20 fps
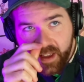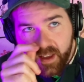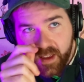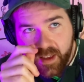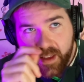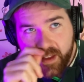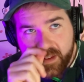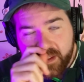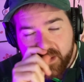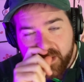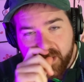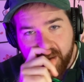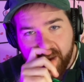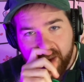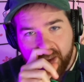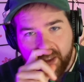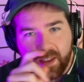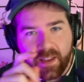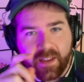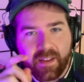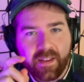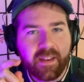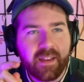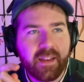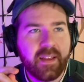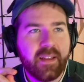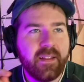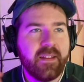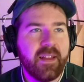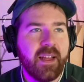it's
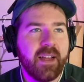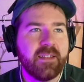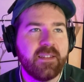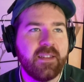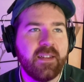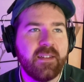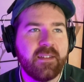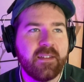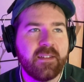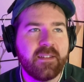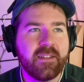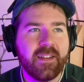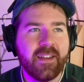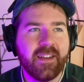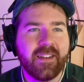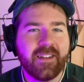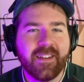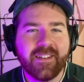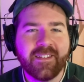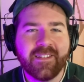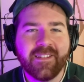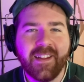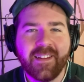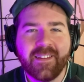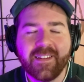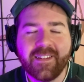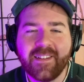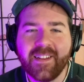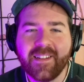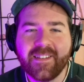in that sense, it's like, it's not
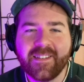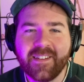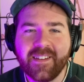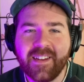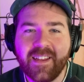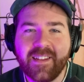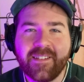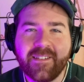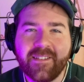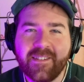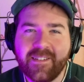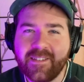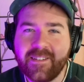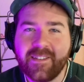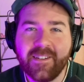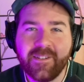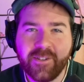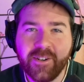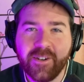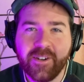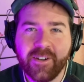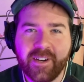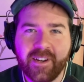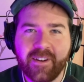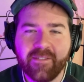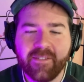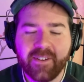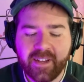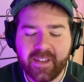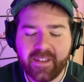the destination, it's the journey,
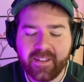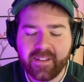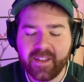right?